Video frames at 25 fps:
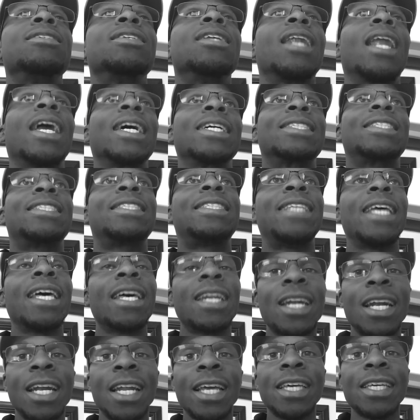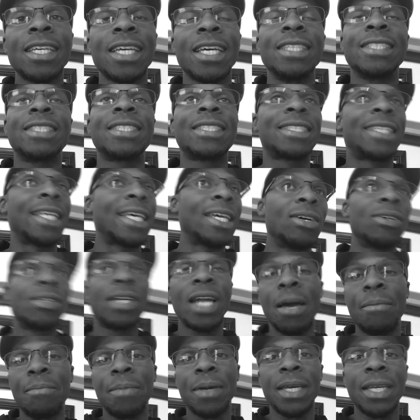like settling and still
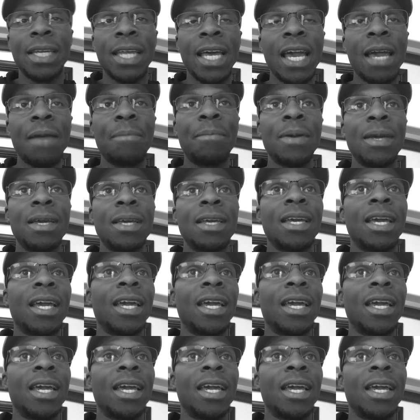not being happy,